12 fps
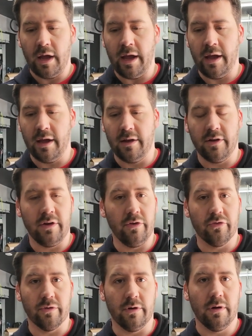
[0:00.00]
and a
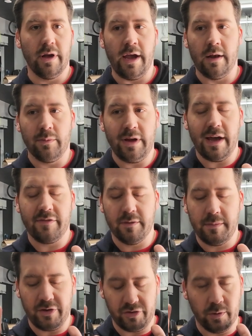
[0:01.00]
neutral. And we have
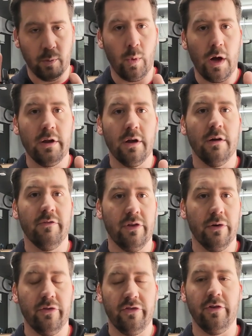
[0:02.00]
to measure one of
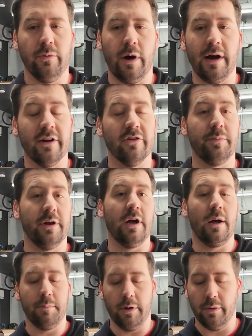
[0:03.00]
those two wires, but
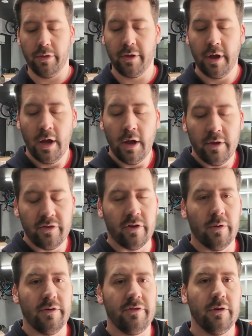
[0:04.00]
not both.
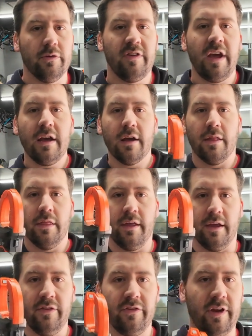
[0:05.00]
So if you take
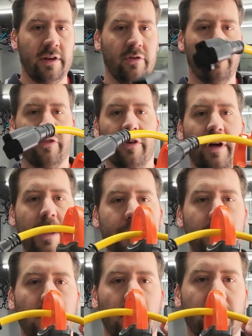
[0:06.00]
this and you just
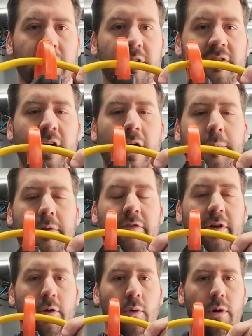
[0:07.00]
clamp it over the top
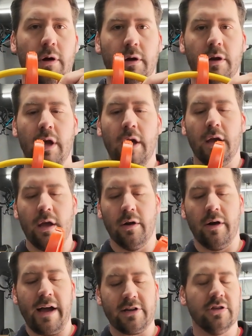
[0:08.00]
of the cord,
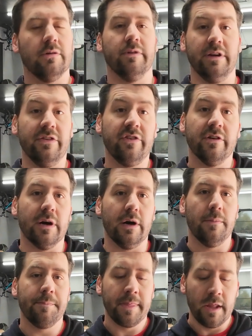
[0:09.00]
it'll actually read zero